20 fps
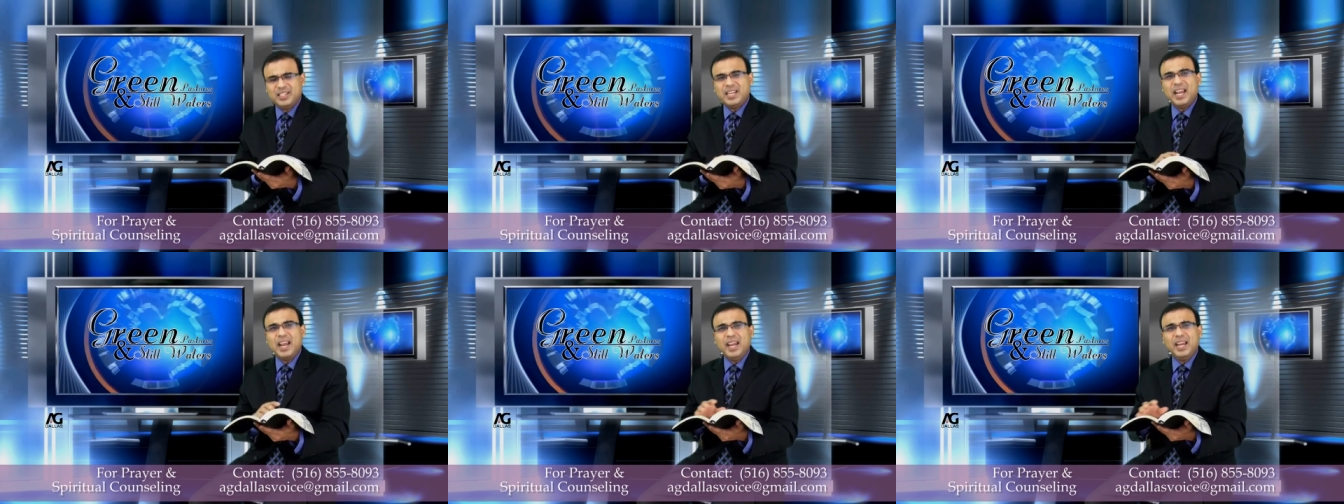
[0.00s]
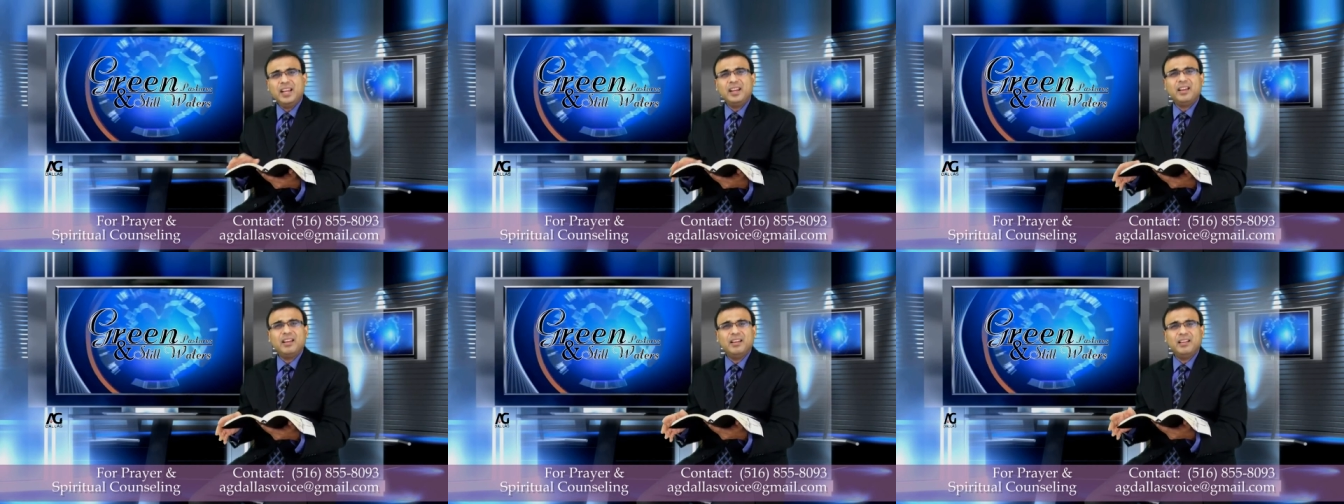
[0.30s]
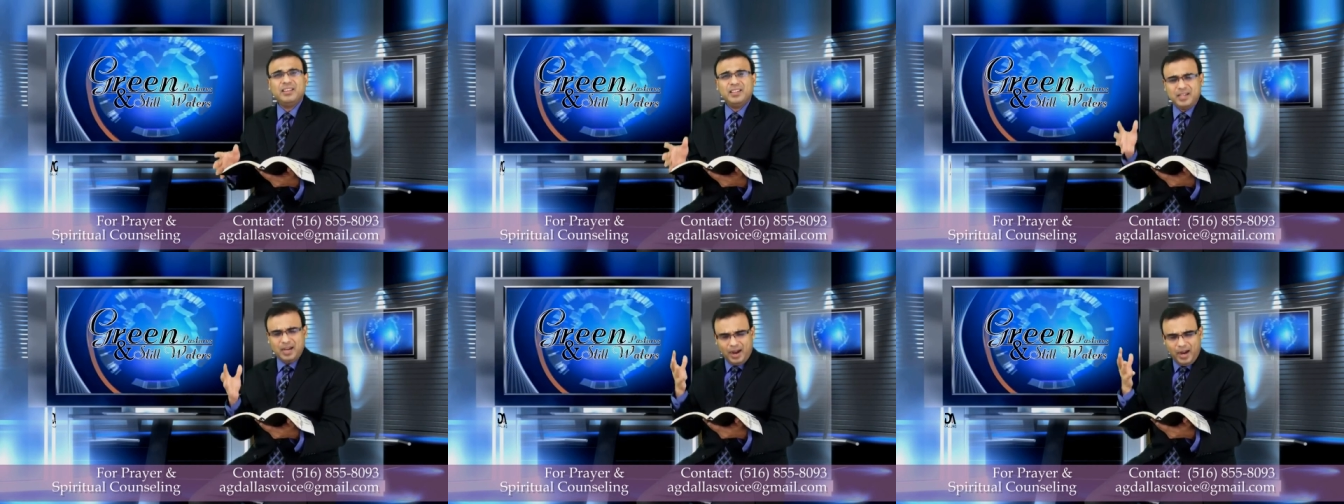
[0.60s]
Take
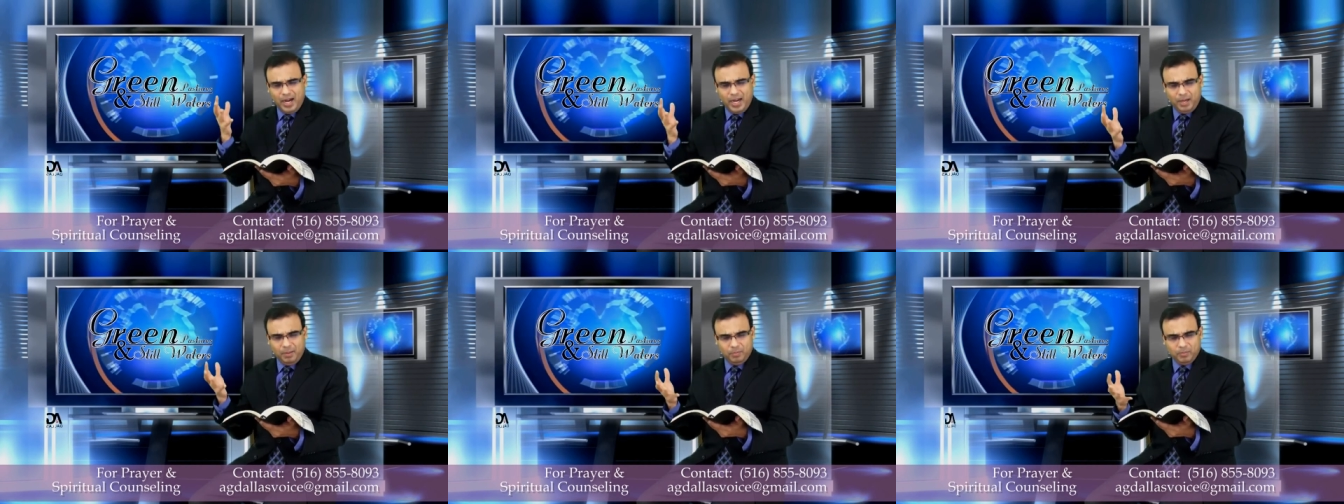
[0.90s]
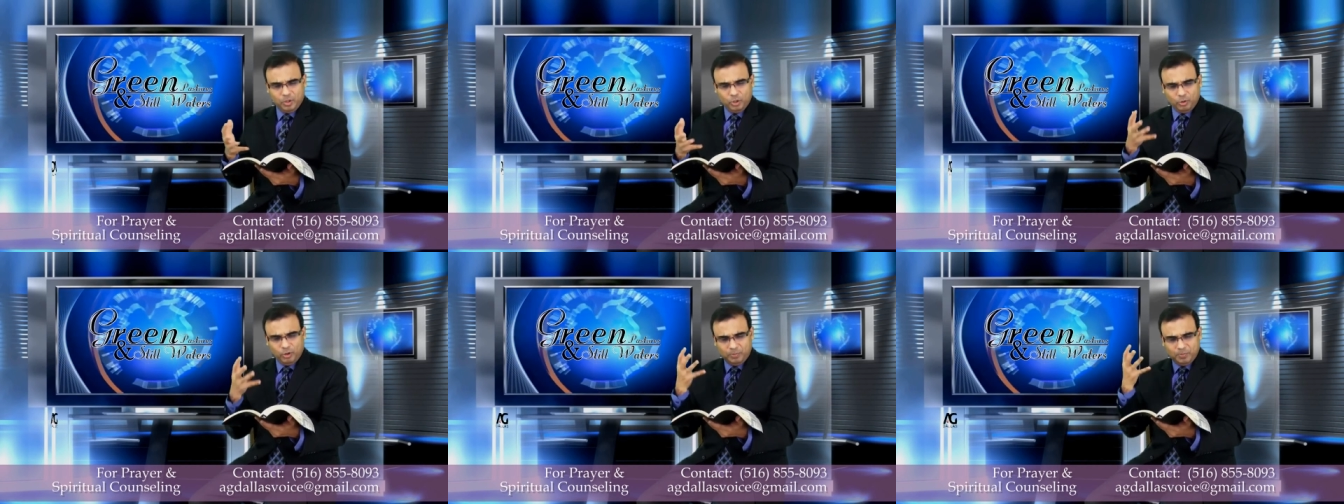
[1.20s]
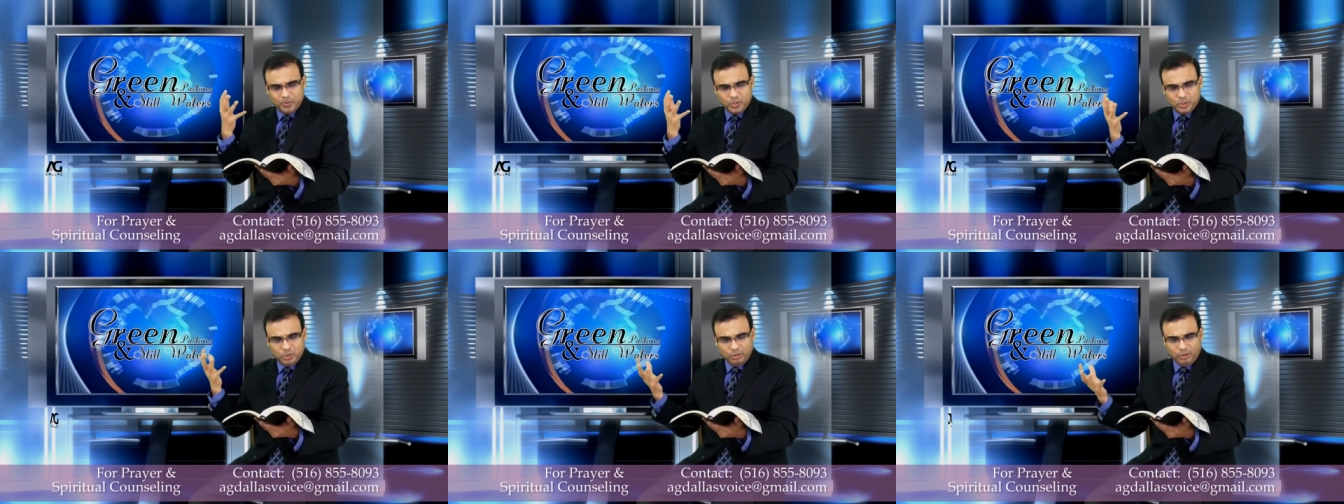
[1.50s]
time to
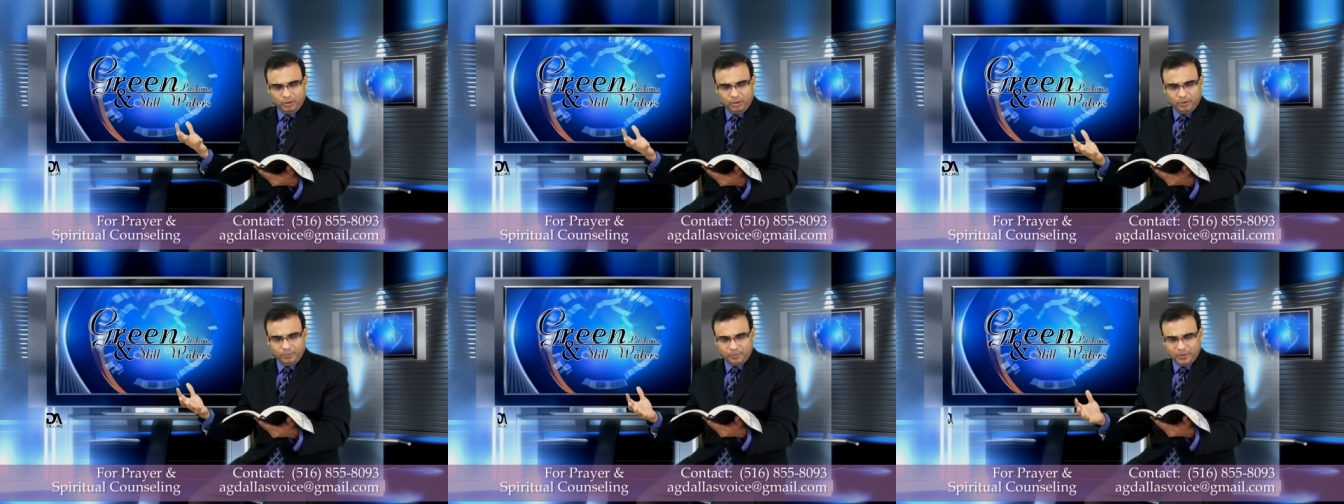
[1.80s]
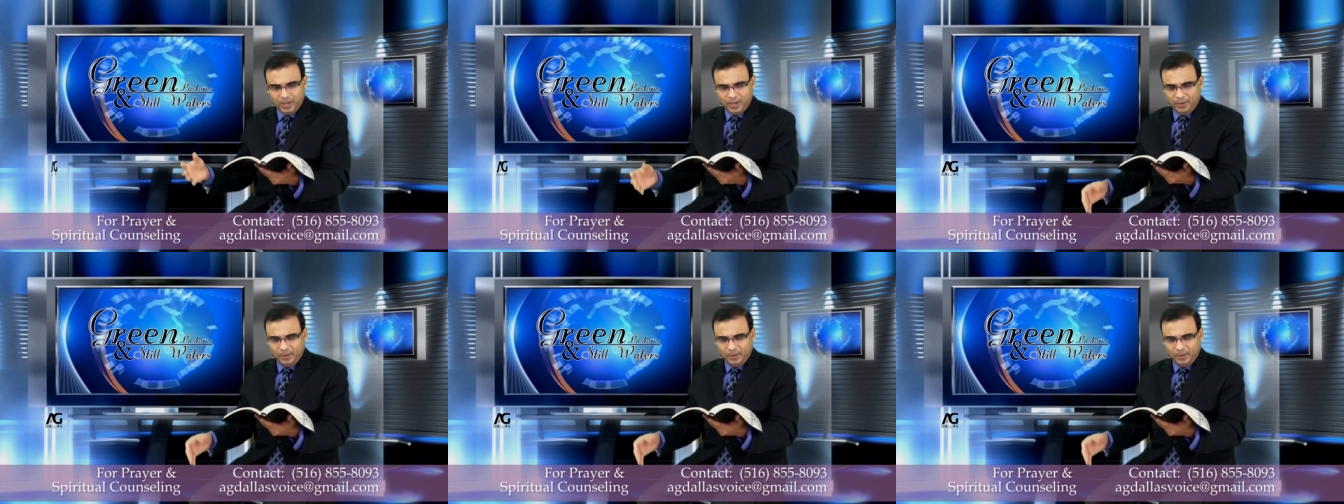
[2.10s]
observe